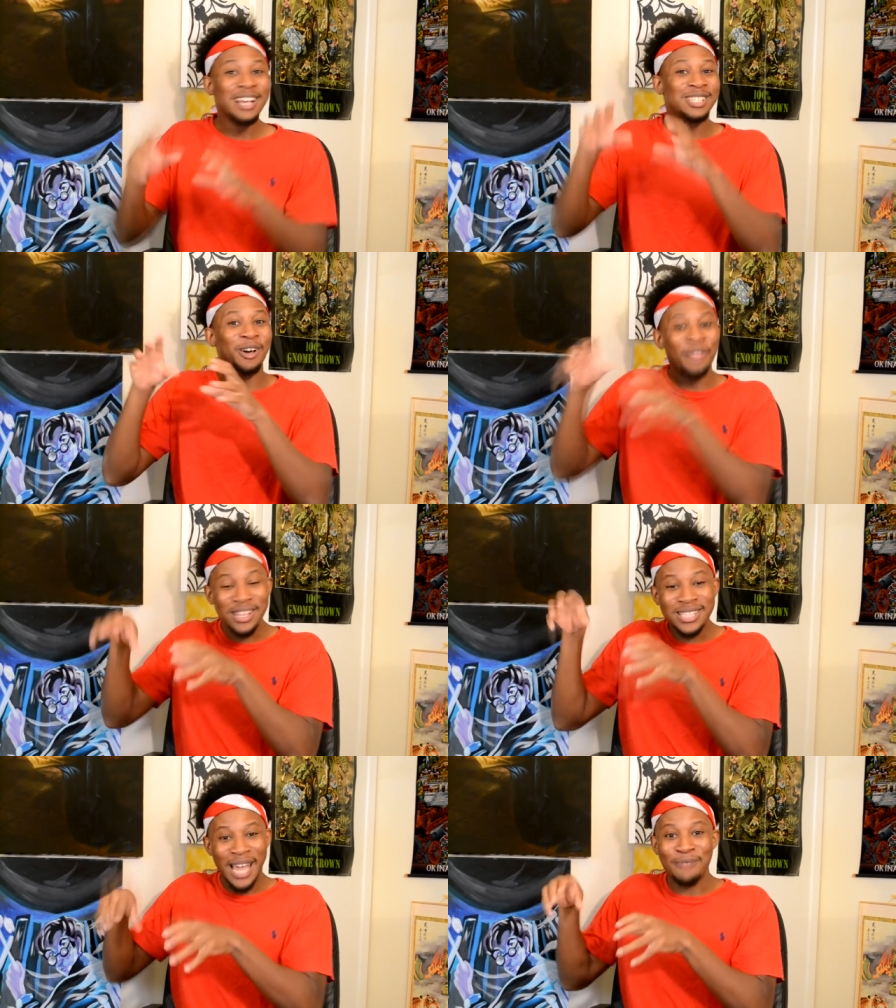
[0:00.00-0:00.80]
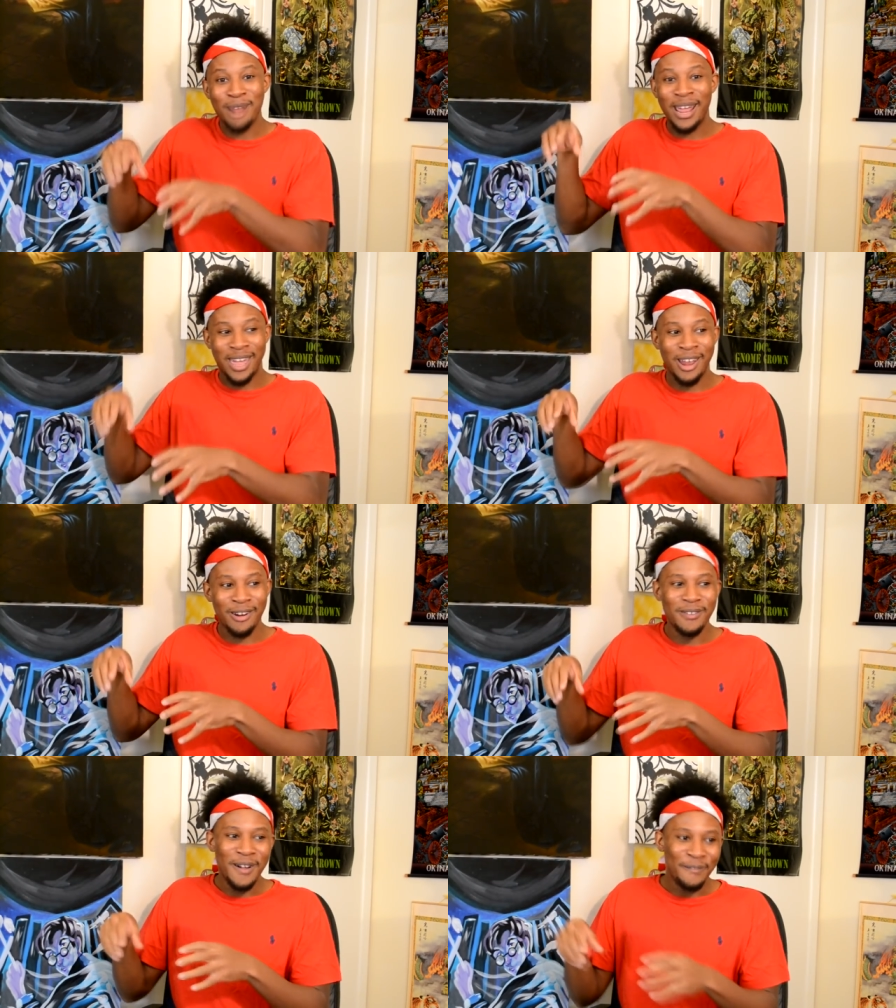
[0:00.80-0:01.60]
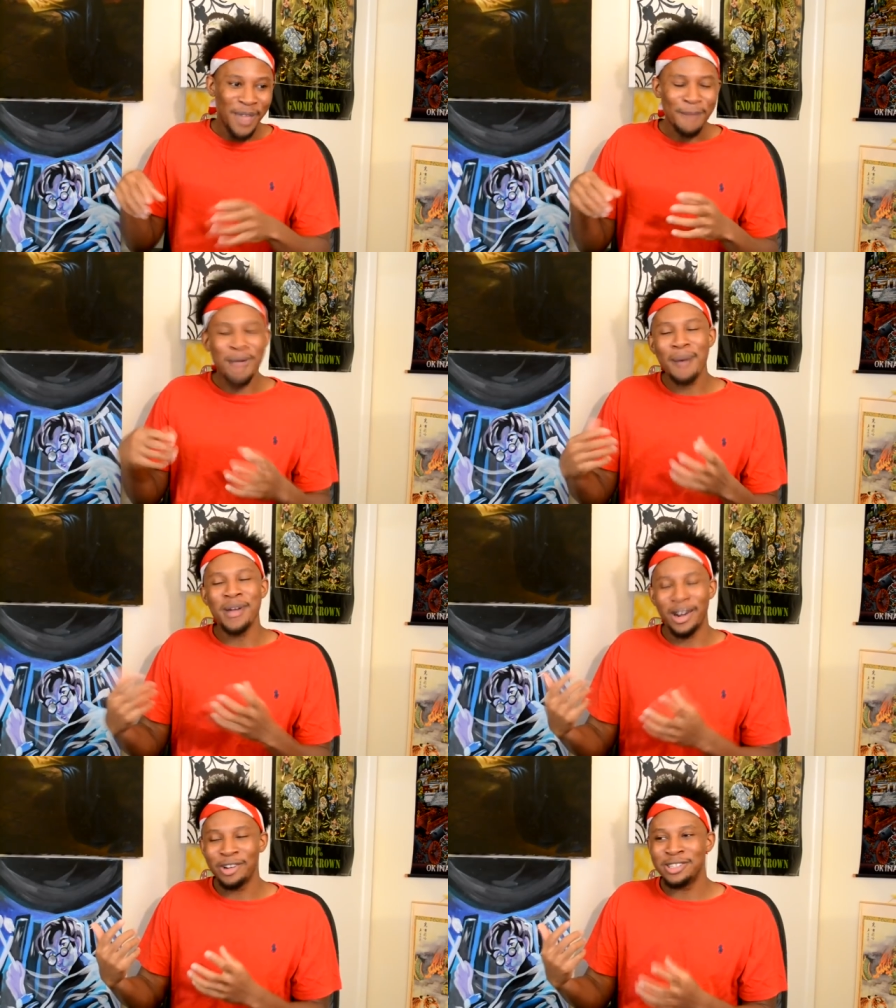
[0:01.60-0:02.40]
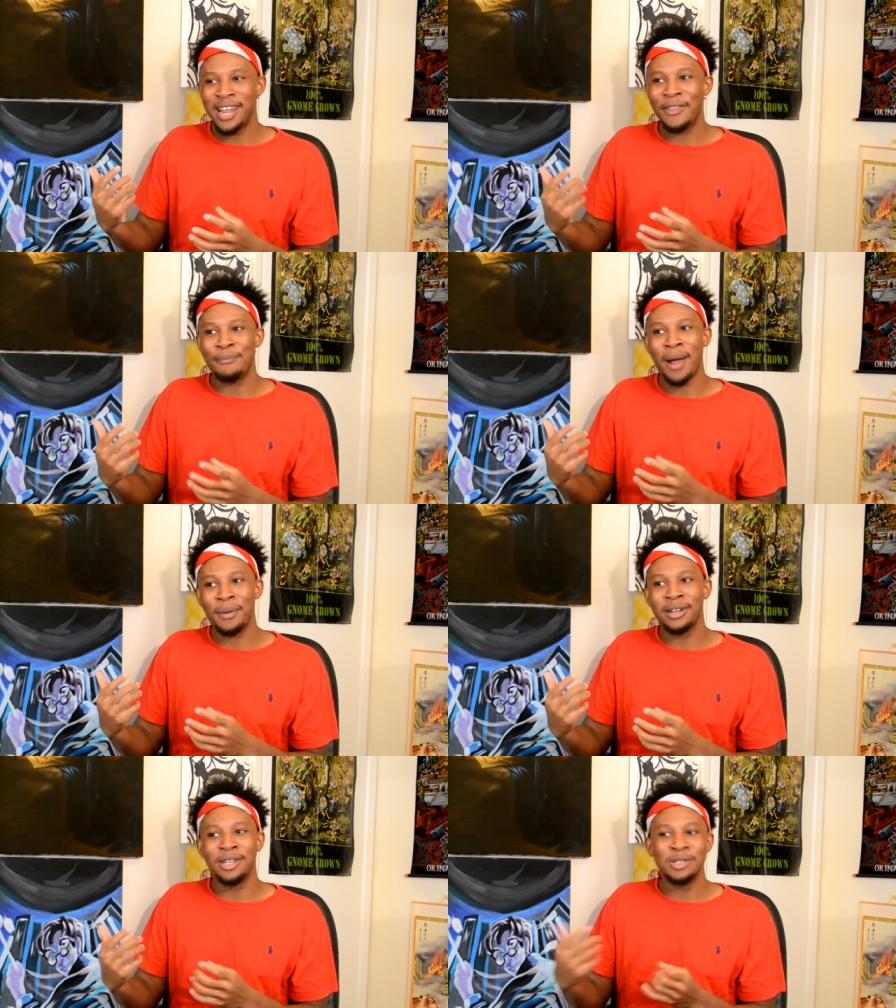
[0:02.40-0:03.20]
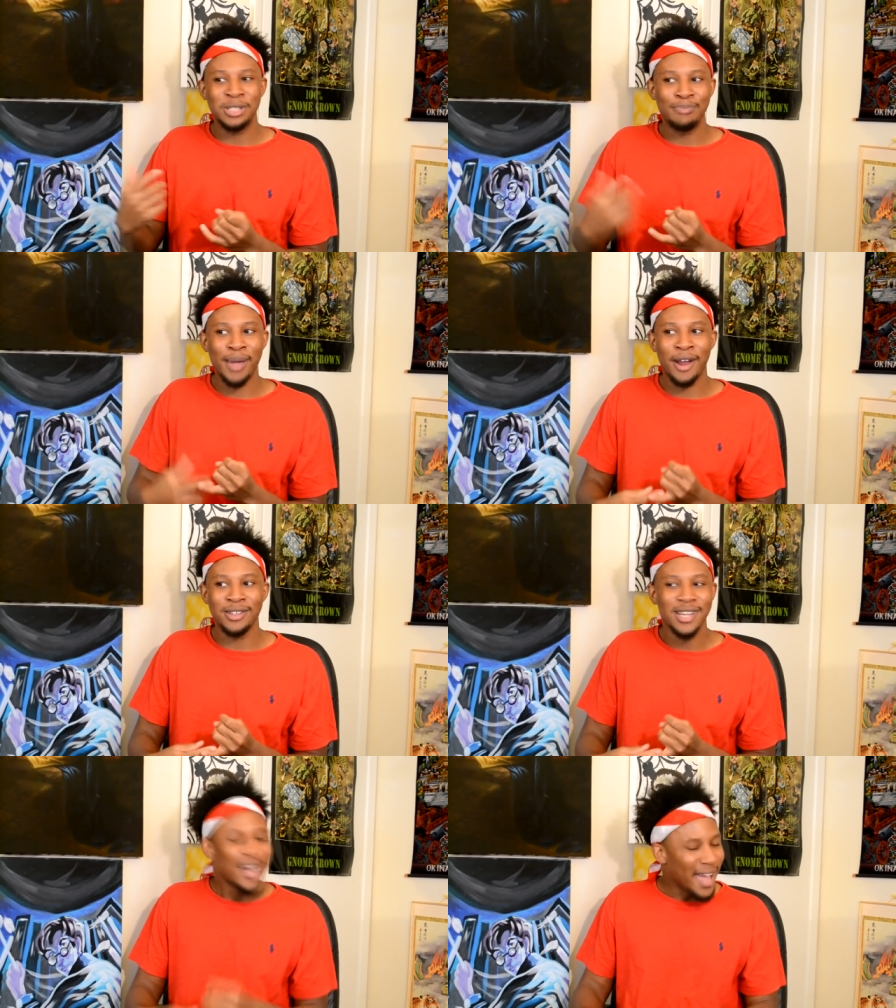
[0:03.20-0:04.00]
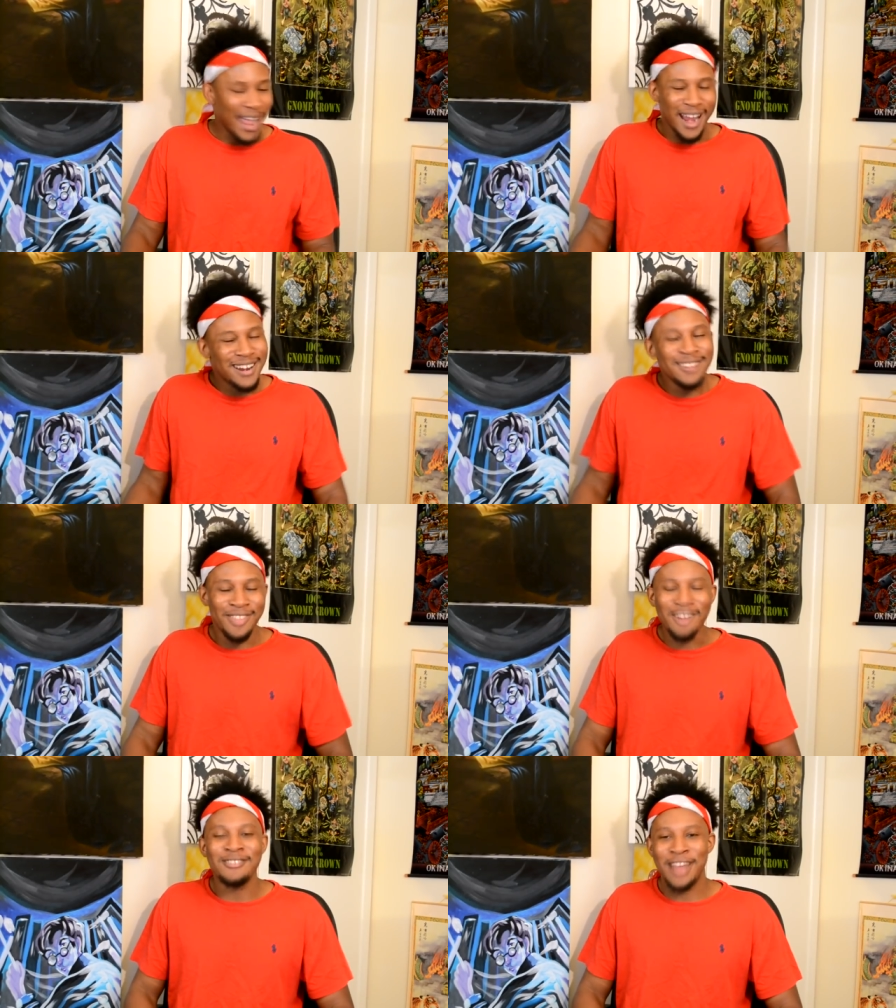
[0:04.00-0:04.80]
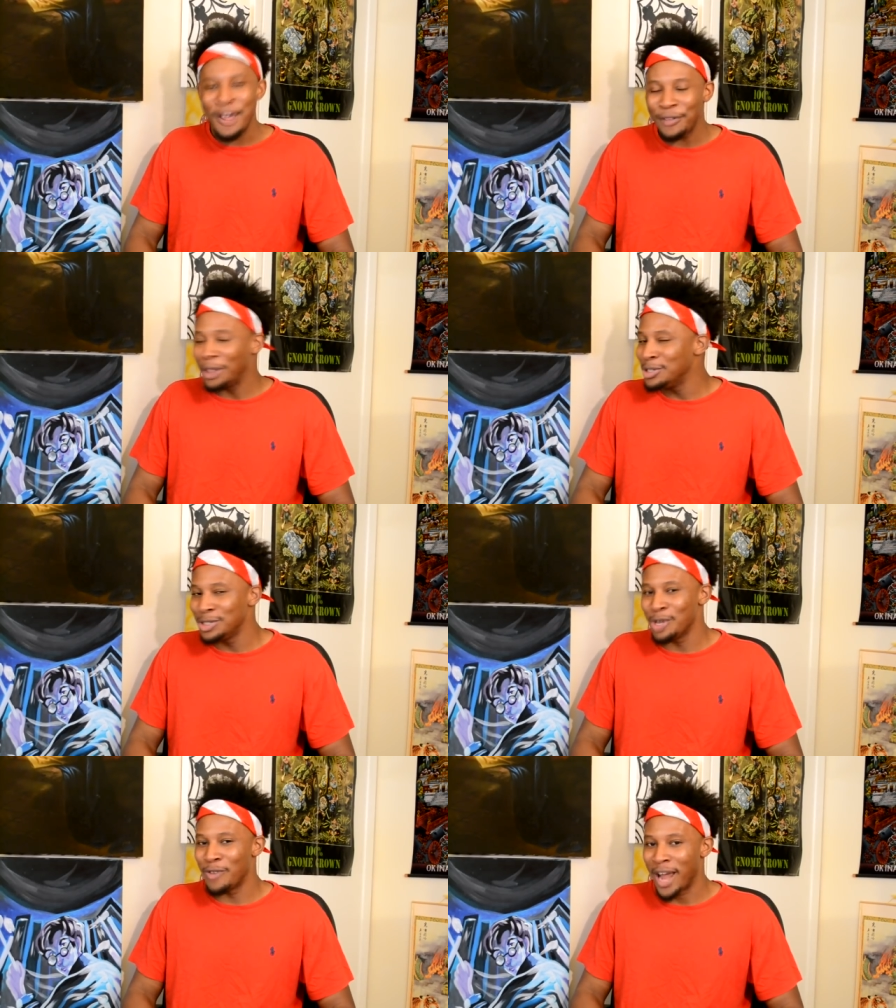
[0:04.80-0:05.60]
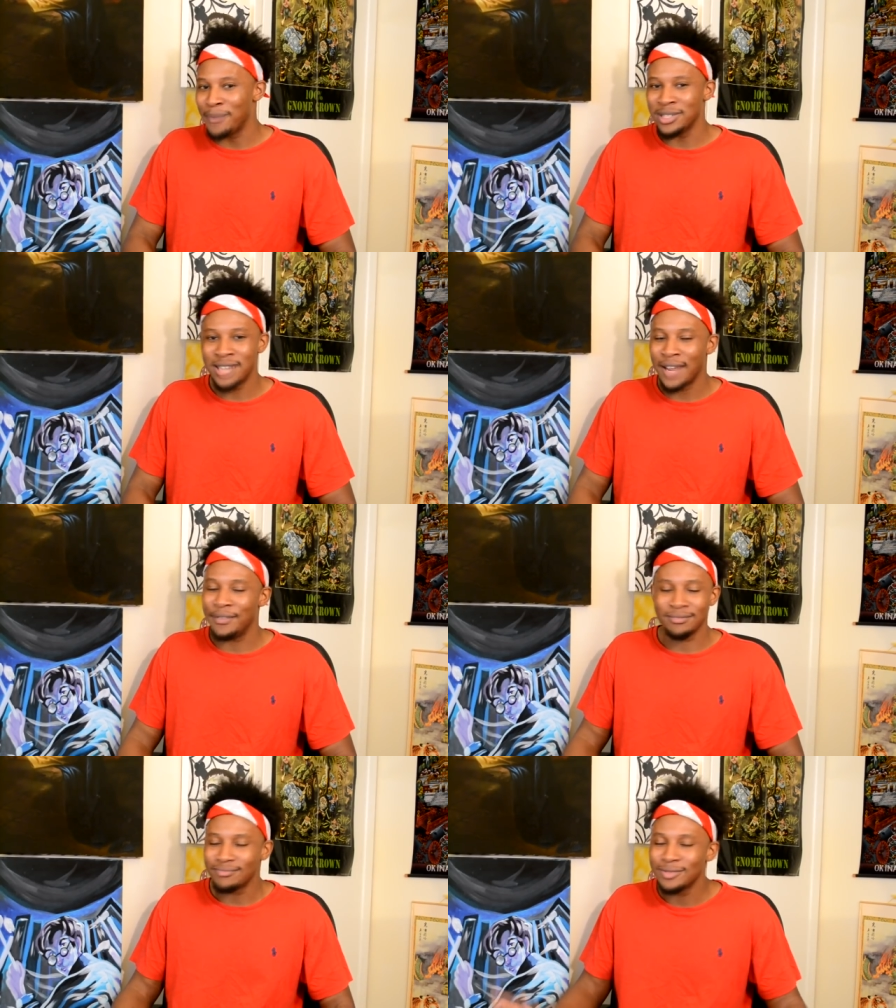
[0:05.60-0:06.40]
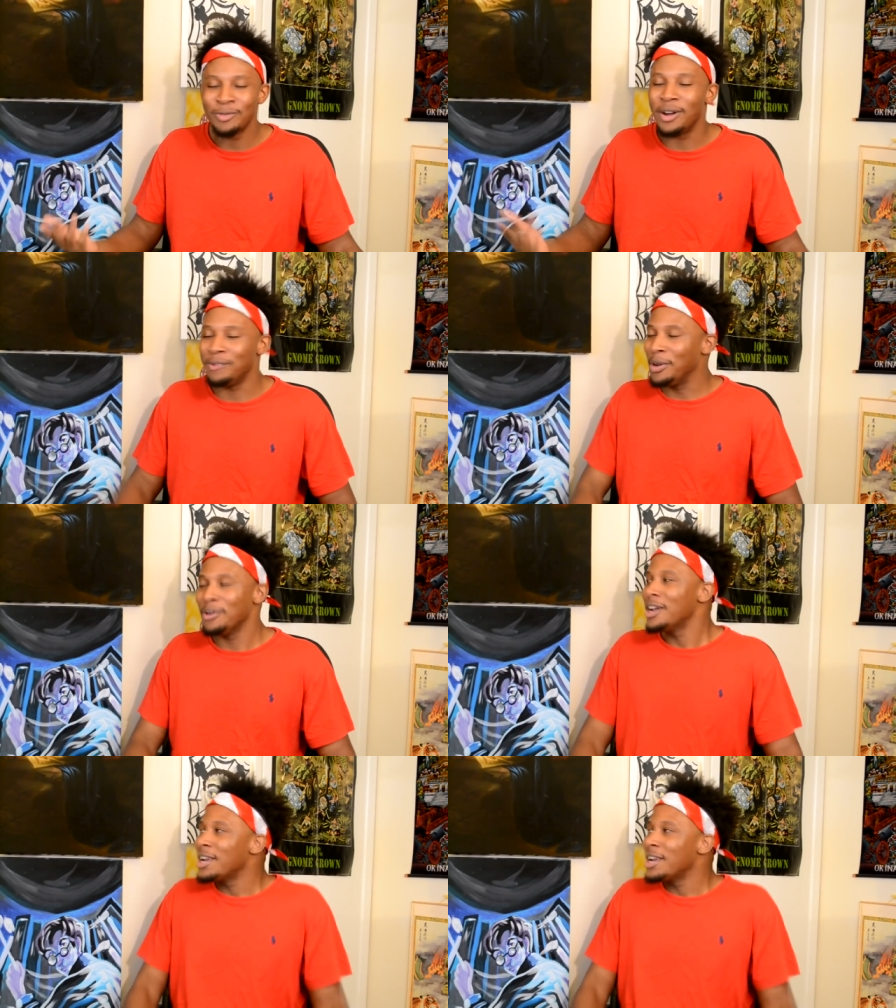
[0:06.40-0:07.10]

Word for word: So this game right here they probably understand they're probably going to lose to the Bears, and they're definitely losing to the Rams. That's not even well, we